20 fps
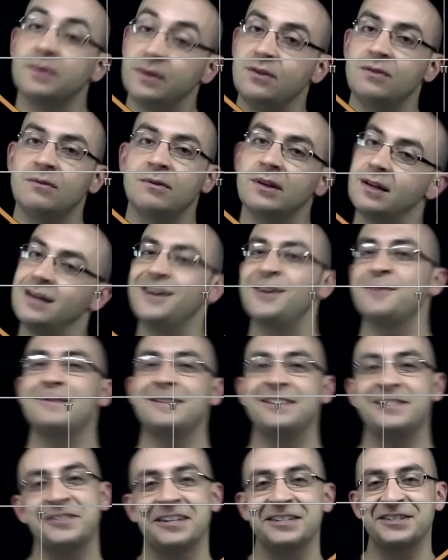you can hear me,
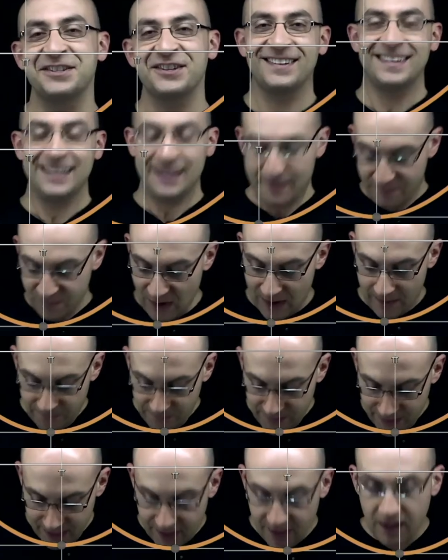so that's good, right?
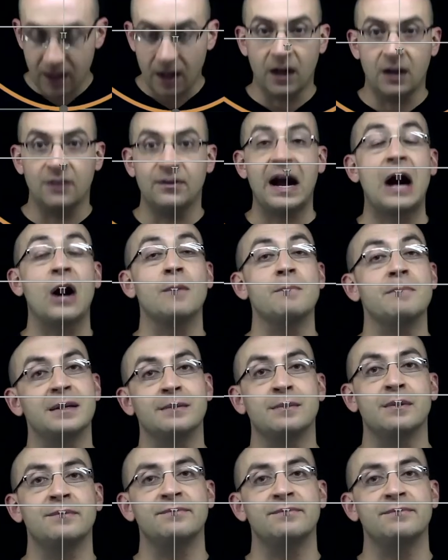Of our minimum